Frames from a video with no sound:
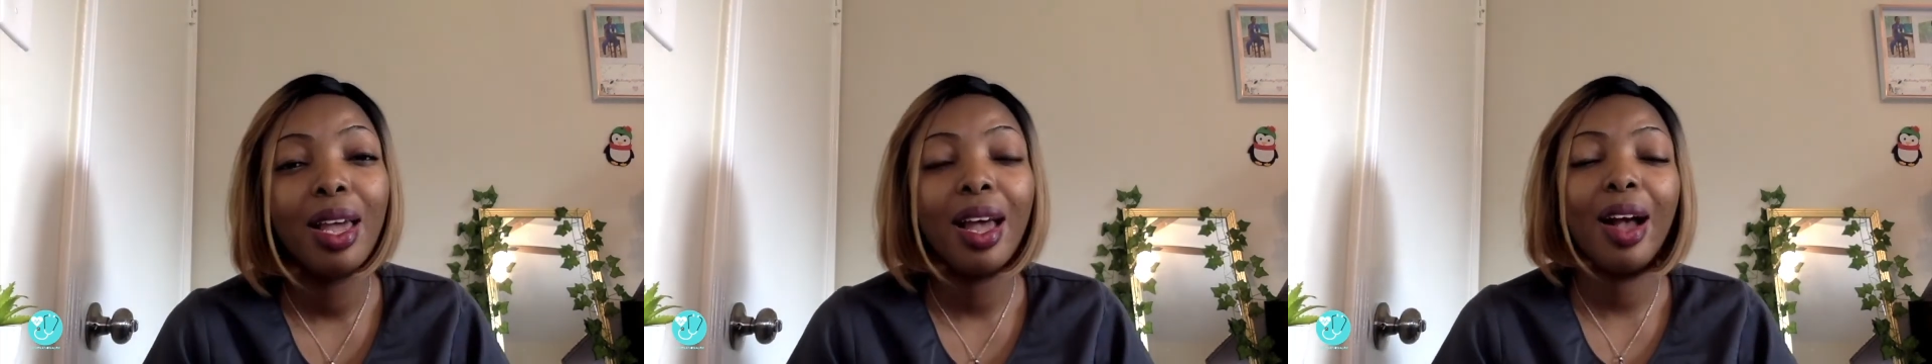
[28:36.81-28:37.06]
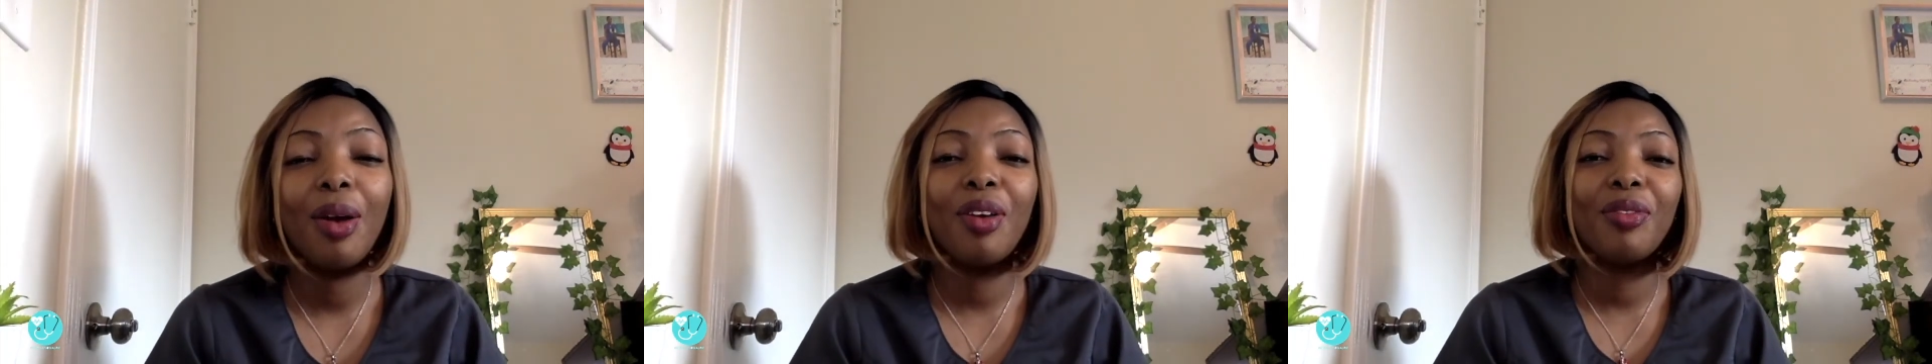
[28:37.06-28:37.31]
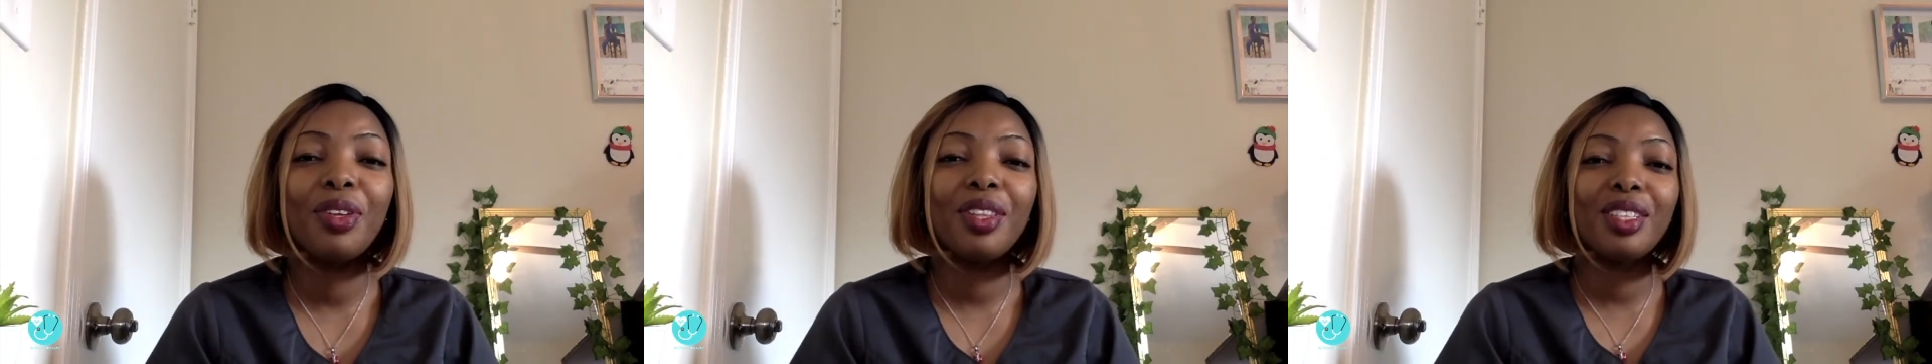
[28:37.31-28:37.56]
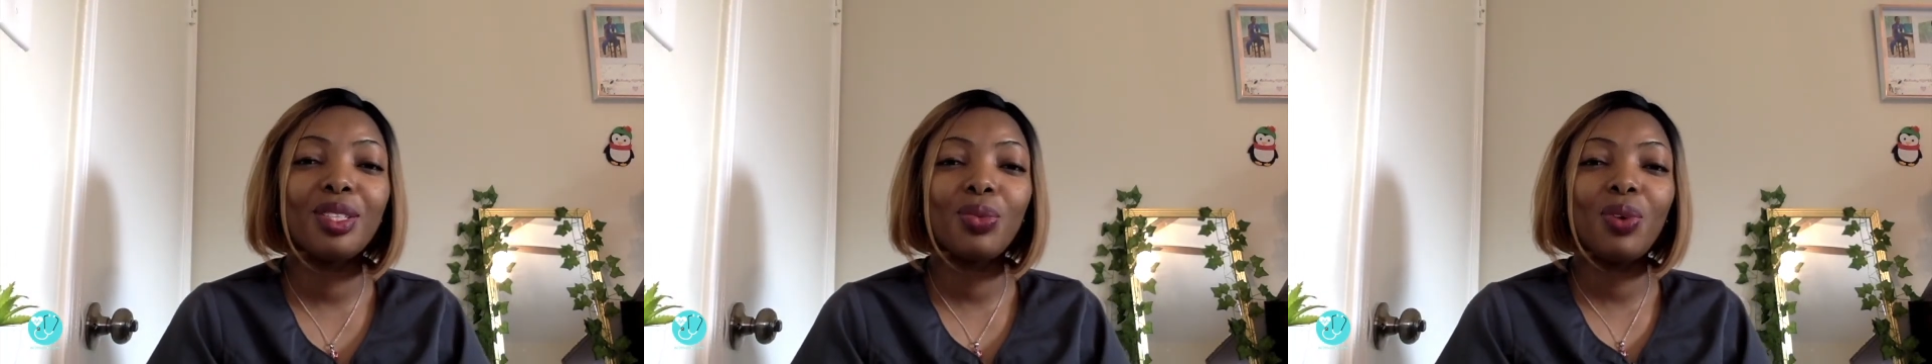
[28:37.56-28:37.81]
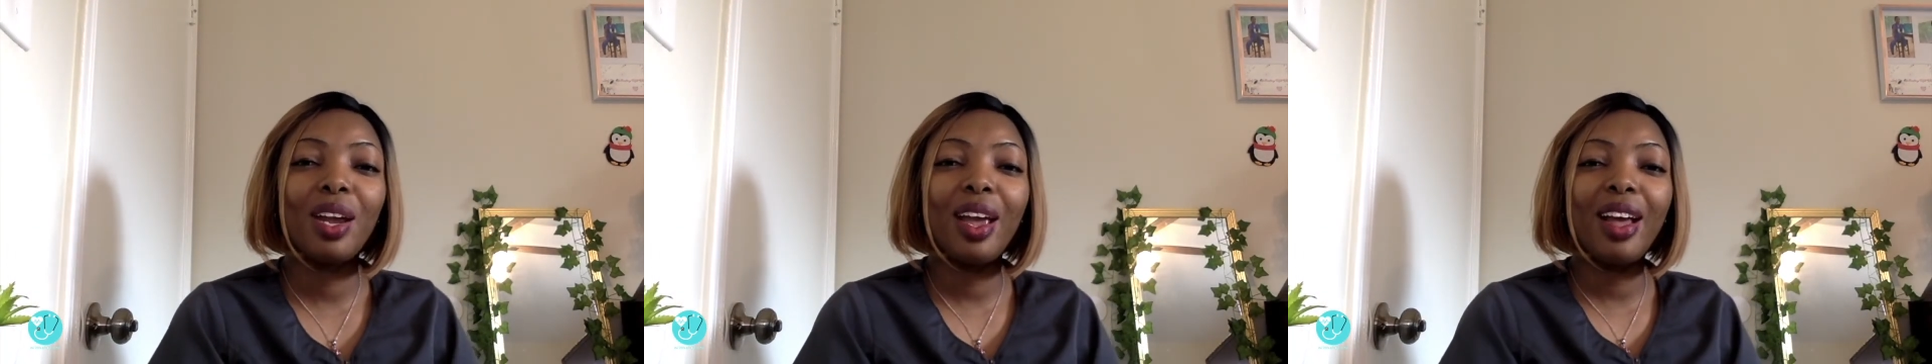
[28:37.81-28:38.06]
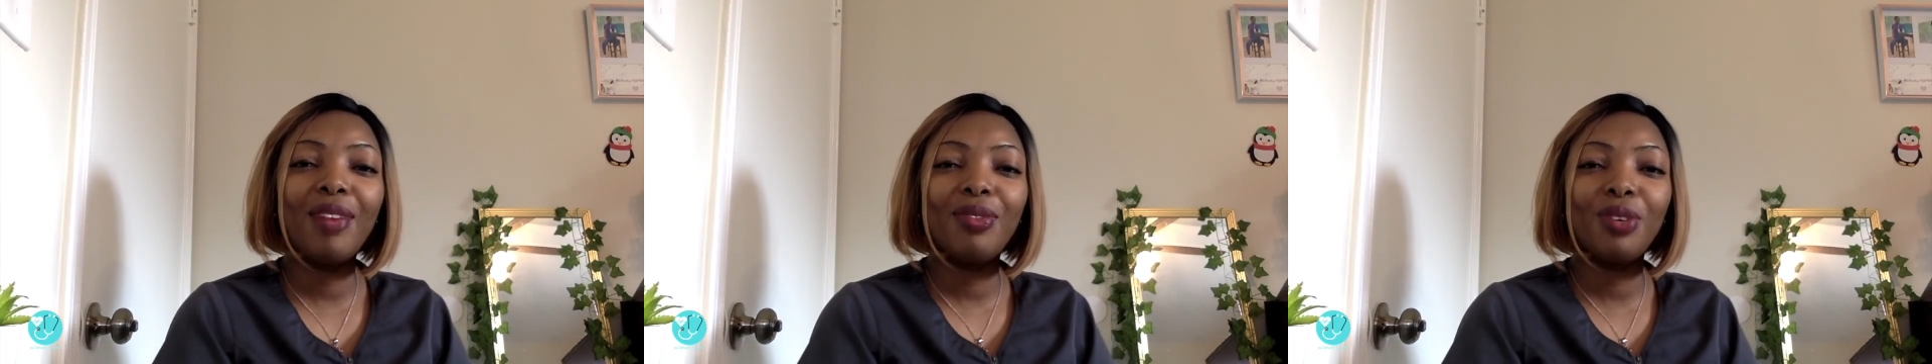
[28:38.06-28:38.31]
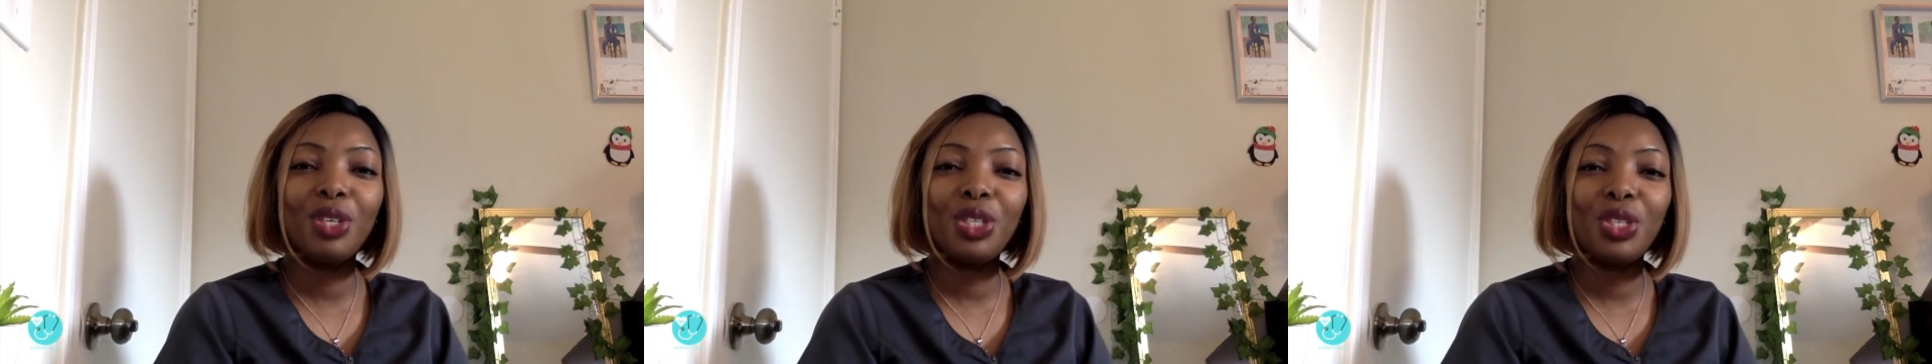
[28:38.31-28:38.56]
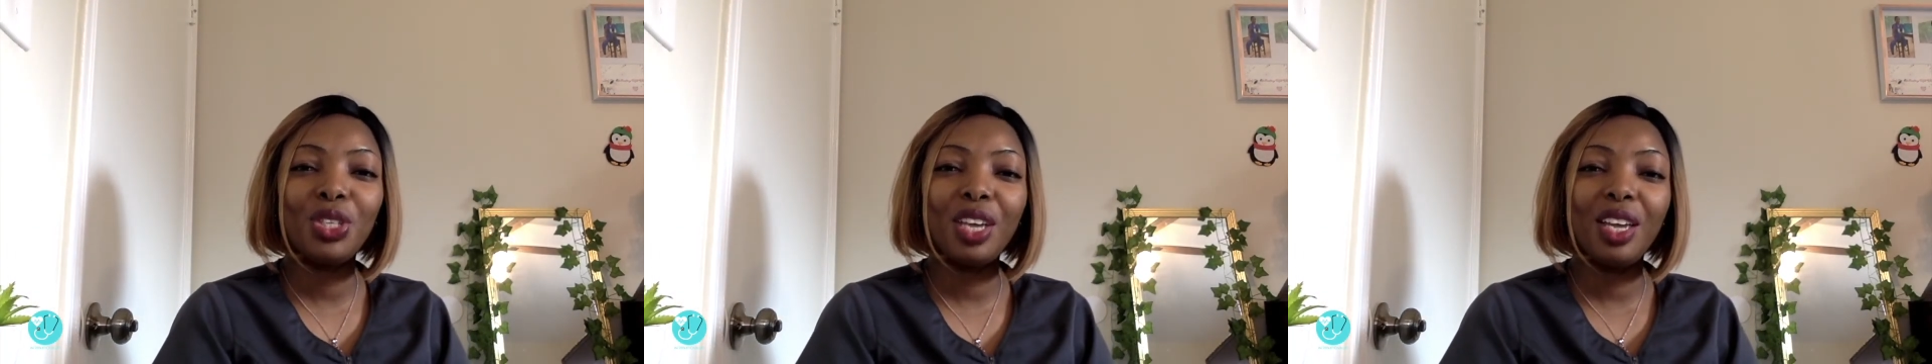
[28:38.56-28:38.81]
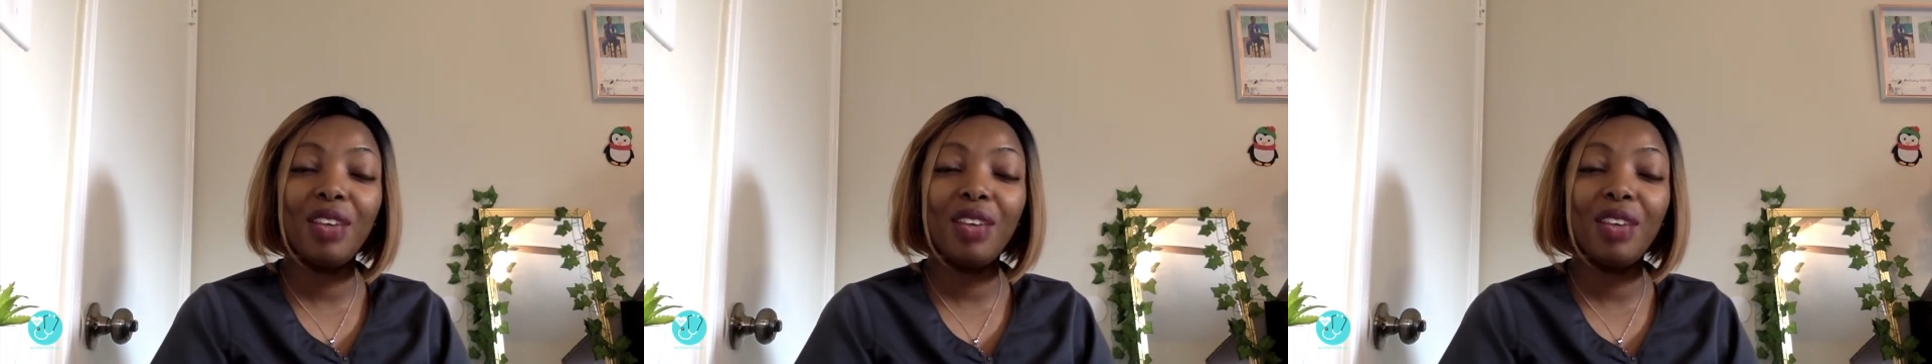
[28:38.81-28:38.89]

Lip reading: However, this is what I have for you today.